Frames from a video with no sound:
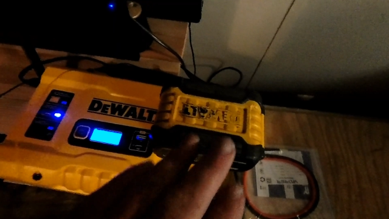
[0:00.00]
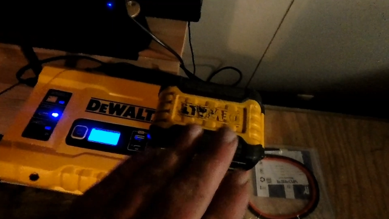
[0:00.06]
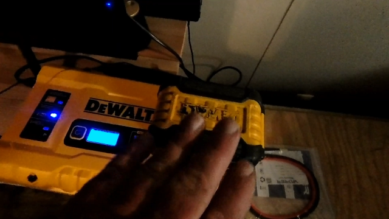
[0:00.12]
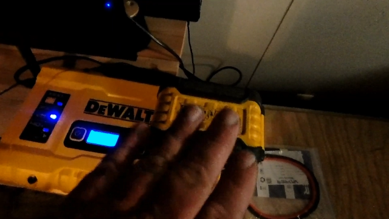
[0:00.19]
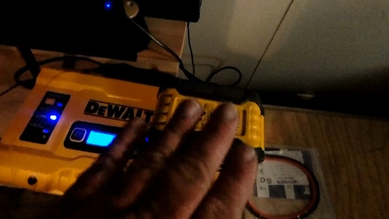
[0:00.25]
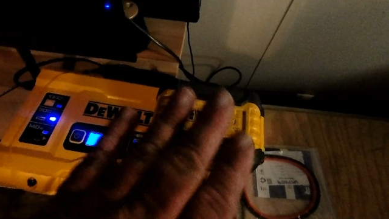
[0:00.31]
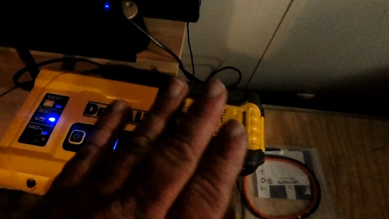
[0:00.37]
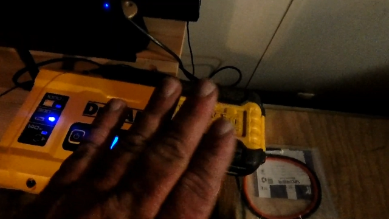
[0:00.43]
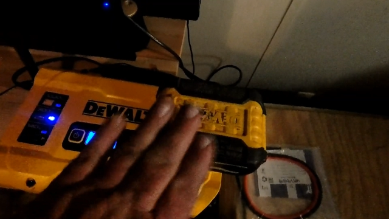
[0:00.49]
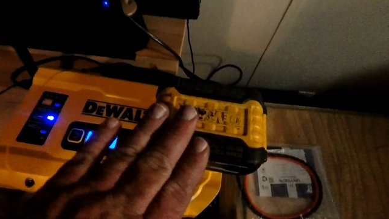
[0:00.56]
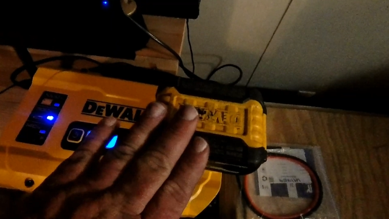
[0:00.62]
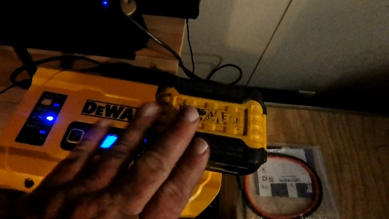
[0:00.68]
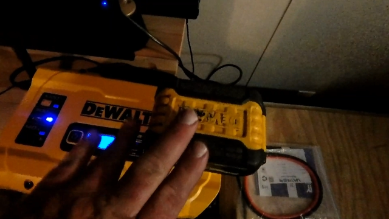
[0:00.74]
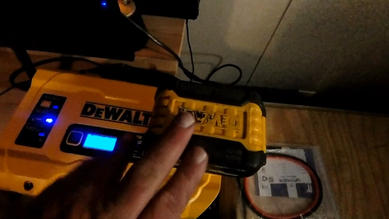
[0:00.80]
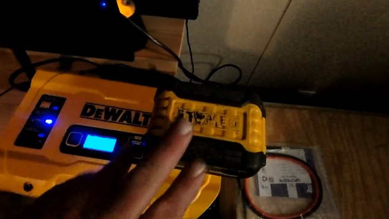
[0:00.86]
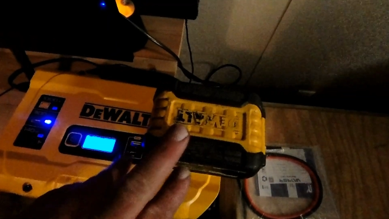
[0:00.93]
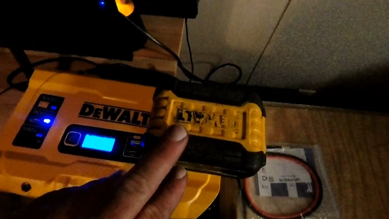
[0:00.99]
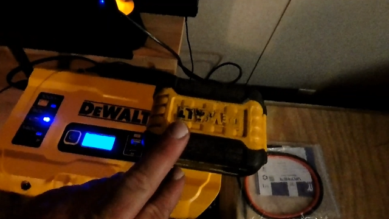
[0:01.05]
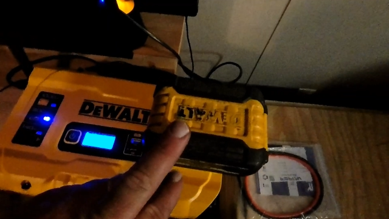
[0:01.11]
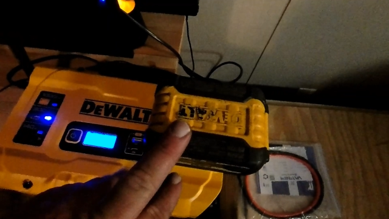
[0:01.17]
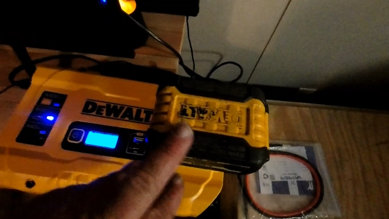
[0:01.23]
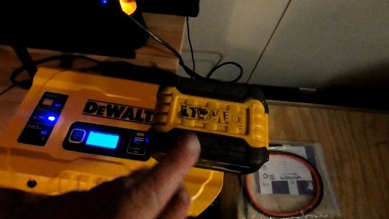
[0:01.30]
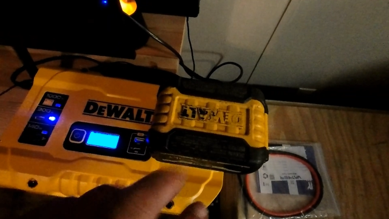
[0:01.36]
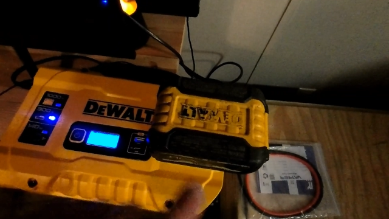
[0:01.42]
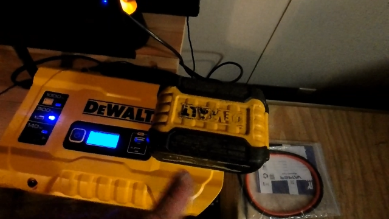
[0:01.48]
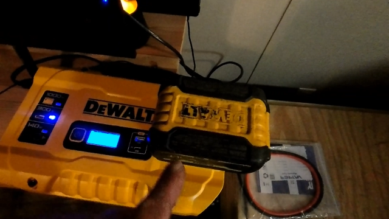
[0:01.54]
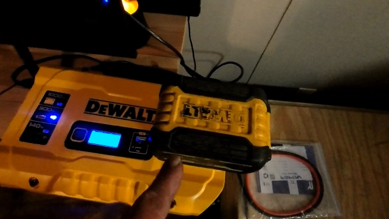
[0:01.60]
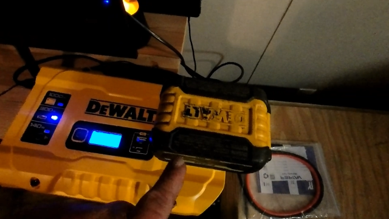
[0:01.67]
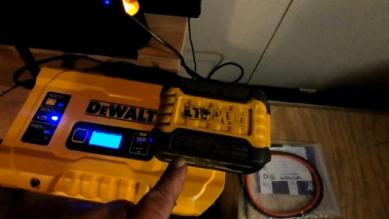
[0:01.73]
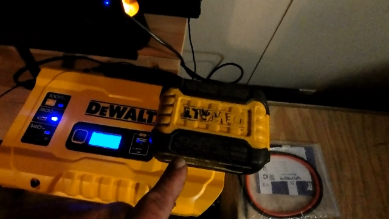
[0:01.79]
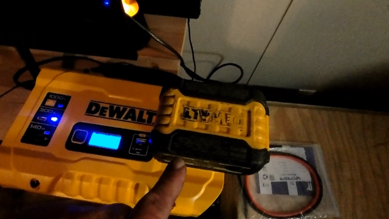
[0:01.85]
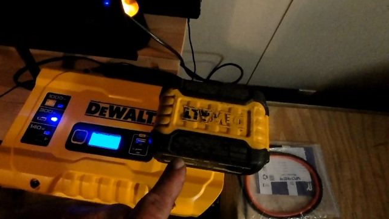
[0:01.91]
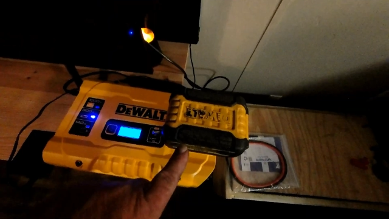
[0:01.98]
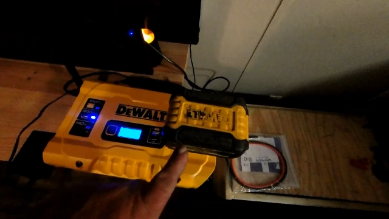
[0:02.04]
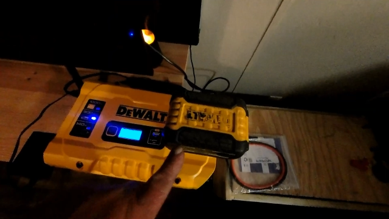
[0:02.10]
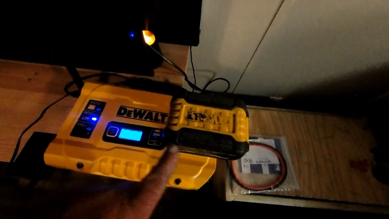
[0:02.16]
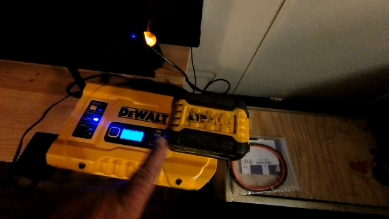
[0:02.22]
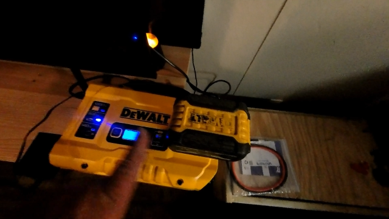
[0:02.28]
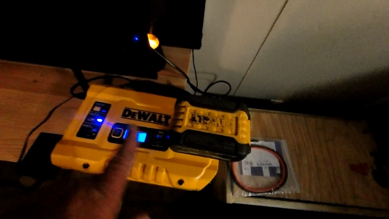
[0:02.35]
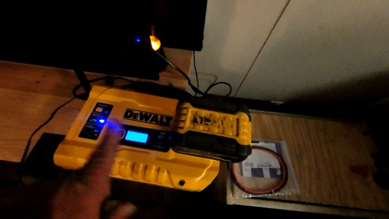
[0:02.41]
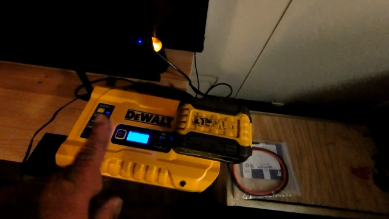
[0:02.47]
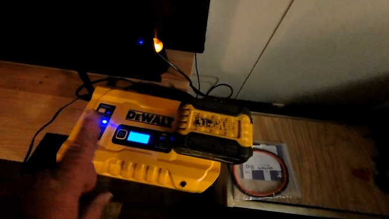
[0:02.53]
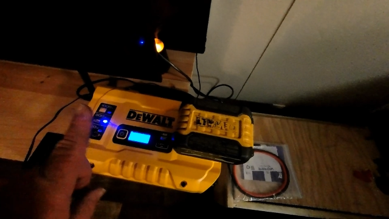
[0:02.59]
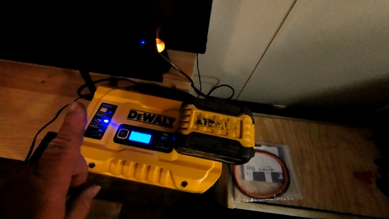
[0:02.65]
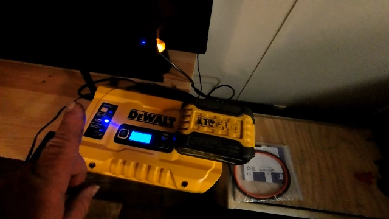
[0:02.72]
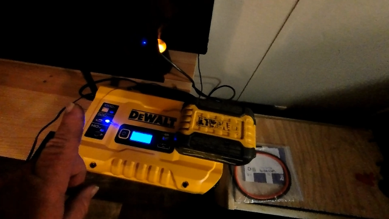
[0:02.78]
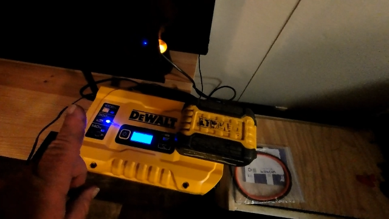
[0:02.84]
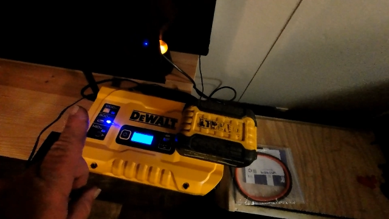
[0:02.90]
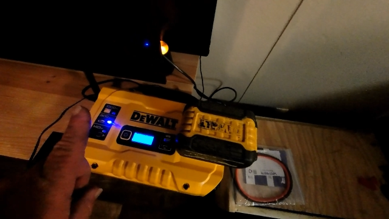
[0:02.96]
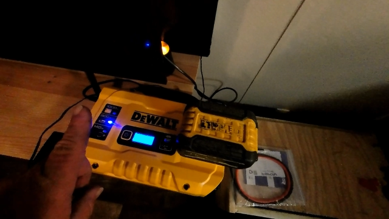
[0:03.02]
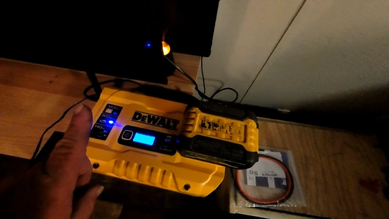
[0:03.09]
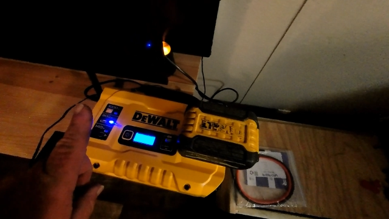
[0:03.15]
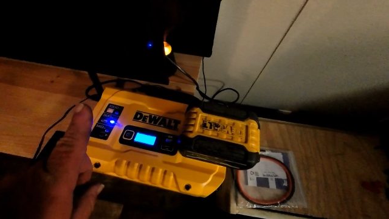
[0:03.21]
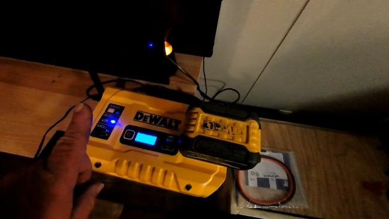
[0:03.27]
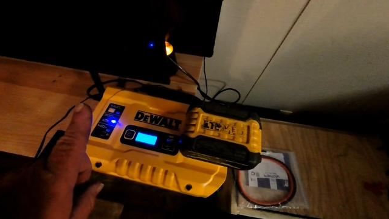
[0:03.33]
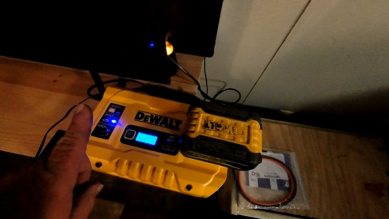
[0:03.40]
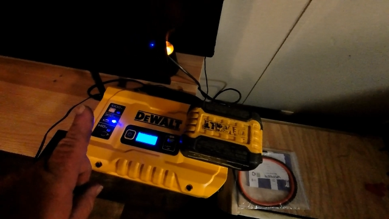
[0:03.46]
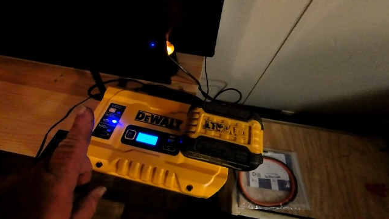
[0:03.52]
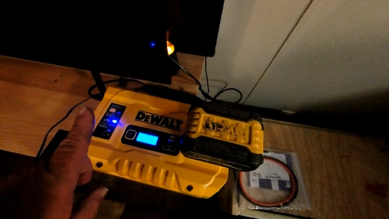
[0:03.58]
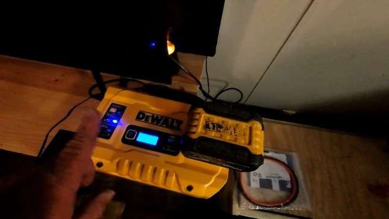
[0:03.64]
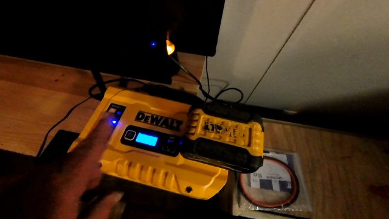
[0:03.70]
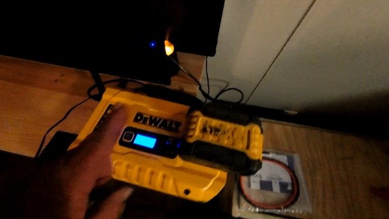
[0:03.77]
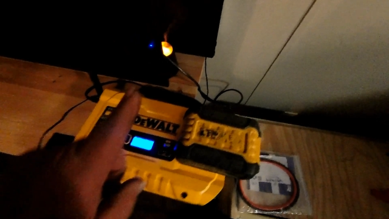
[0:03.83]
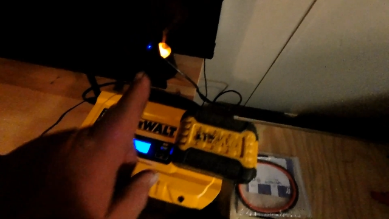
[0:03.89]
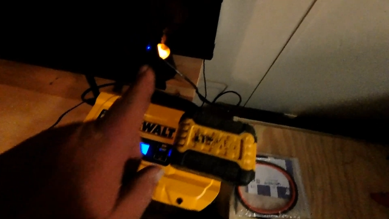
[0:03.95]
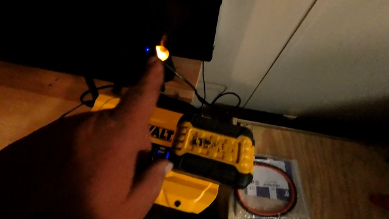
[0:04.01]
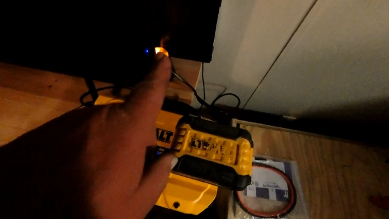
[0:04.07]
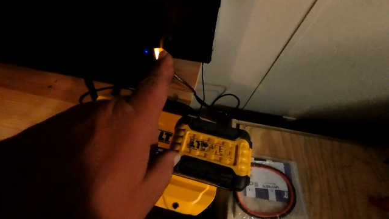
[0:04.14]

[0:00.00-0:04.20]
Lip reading: Nobody's mouth can be seen.